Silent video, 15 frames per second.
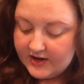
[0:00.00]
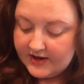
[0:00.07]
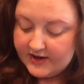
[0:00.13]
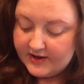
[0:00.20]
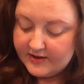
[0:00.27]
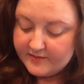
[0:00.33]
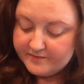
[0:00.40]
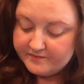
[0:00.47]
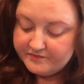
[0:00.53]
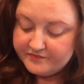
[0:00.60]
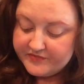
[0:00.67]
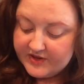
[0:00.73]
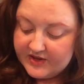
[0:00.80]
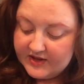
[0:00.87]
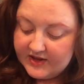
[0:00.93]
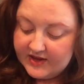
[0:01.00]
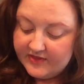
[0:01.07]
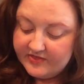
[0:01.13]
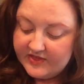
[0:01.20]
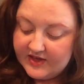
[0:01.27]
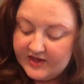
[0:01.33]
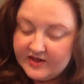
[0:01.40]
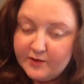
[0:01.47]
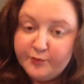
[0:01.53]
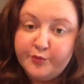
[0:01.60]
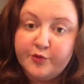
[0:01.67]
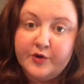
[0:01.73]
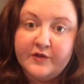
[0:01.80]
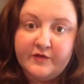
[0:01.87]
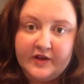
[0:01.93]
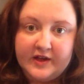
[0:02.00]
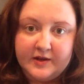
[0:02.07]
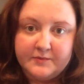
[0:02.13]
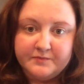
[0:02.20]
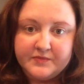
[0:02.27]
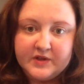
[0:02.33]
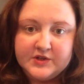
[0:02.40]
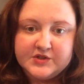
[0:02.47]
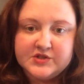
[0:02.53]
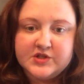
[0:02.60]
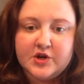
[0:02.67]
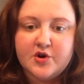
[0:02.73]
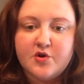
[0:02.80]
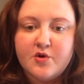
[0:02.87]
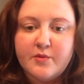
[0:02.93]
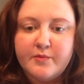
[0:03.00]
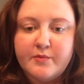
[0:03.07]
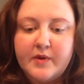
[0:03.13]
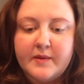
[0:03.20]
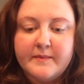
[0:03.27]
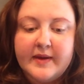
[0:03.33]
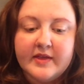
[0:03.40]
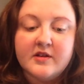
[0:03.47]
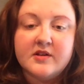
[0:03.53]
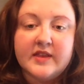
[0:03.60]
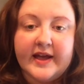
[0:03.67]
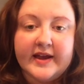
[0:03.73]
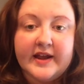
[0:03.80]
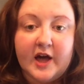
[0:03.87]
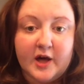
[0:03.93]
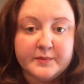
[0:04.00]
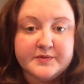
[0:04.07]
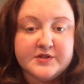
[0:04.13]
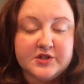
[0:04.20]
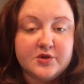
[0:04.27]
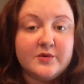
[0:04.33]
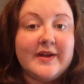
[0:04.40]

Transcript: And then Privy. So MailerLite helps you